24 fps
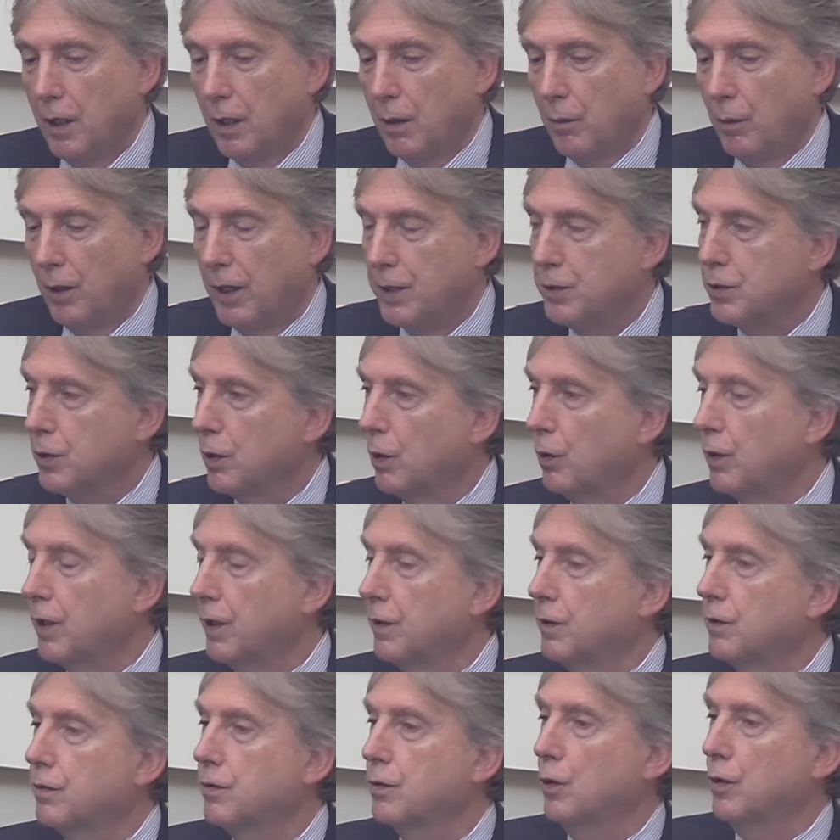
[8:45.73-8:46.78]
one has to look
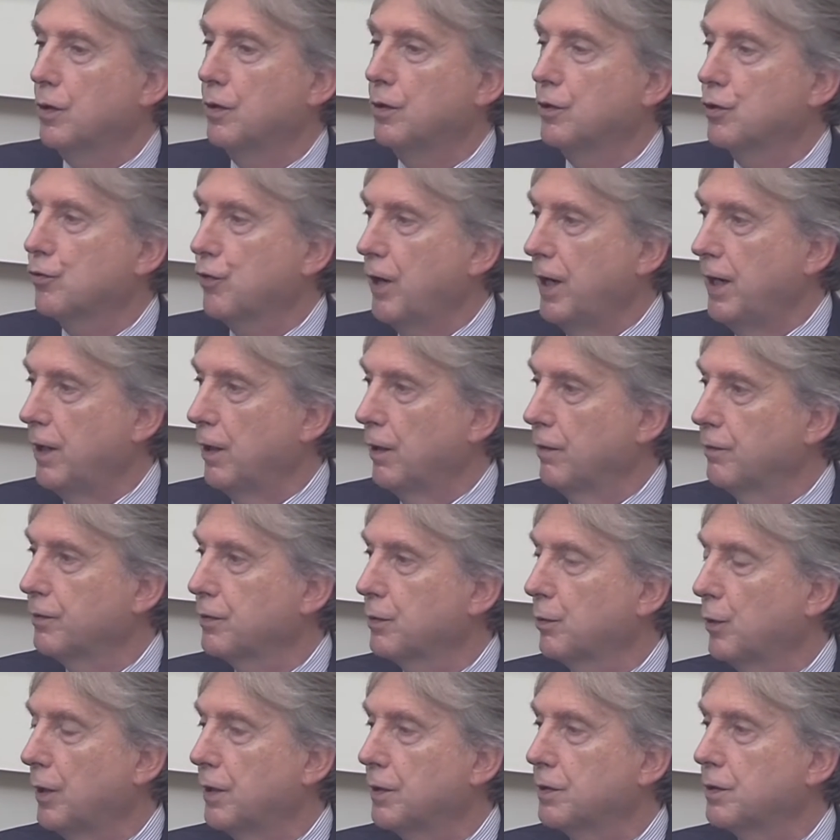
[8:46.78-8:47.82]
at certain
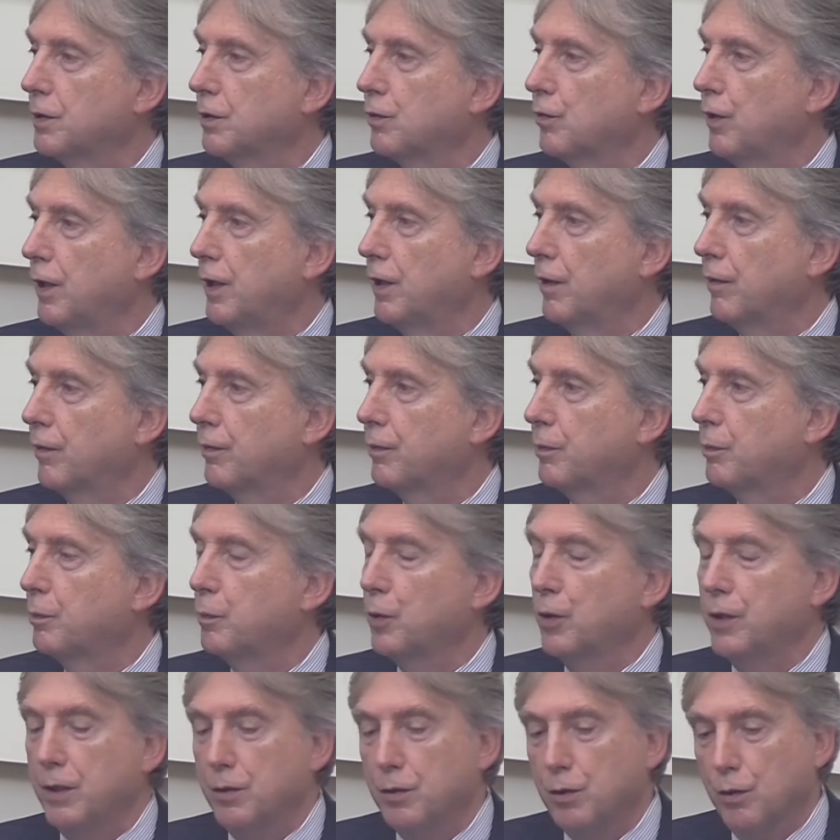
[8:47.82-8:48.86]
trade-offs. One is the
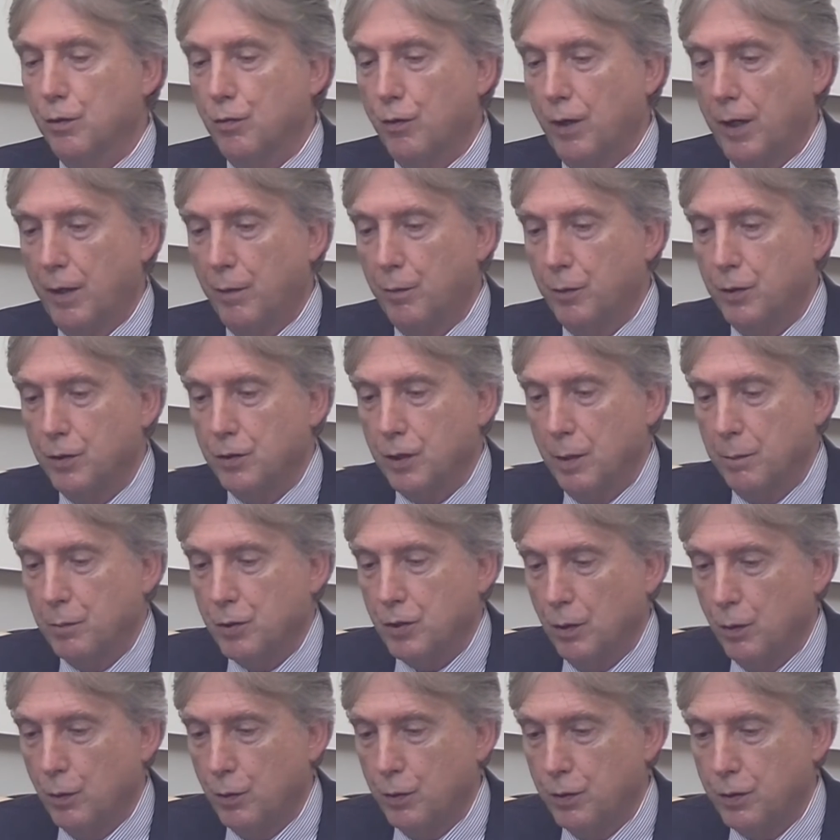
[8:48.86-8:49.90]
potential trade-off with some
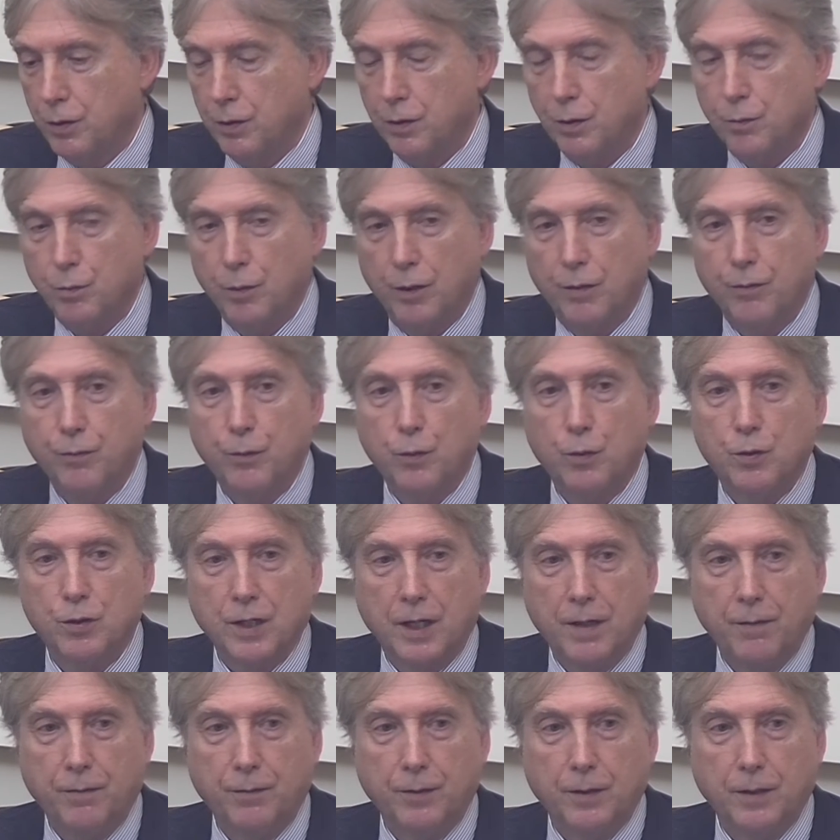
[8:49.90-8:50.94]
solutions with food
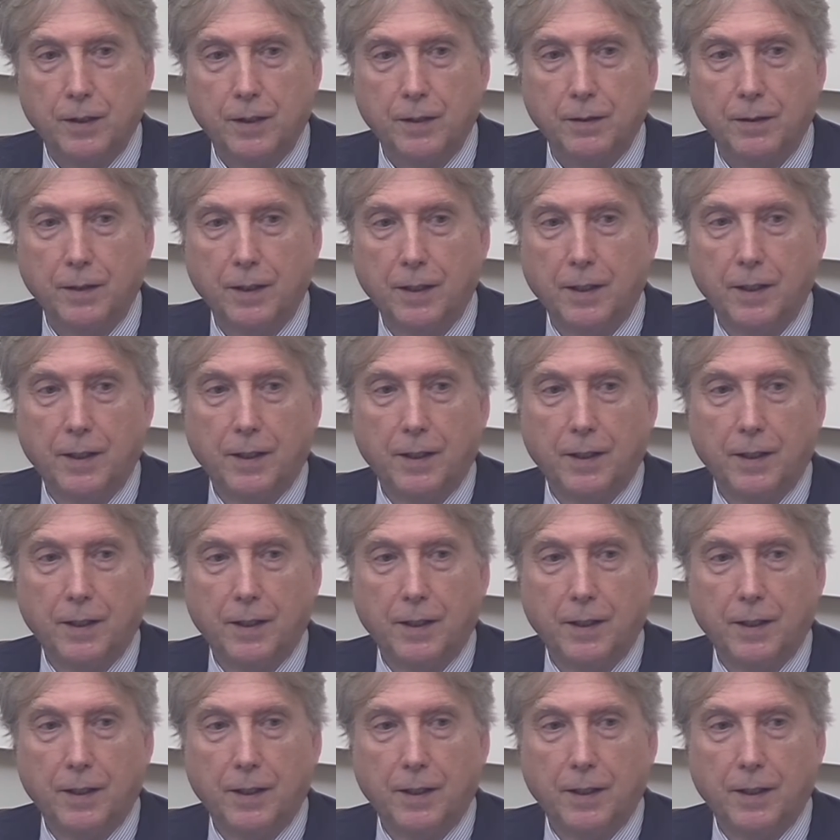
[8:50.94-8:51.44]
safety.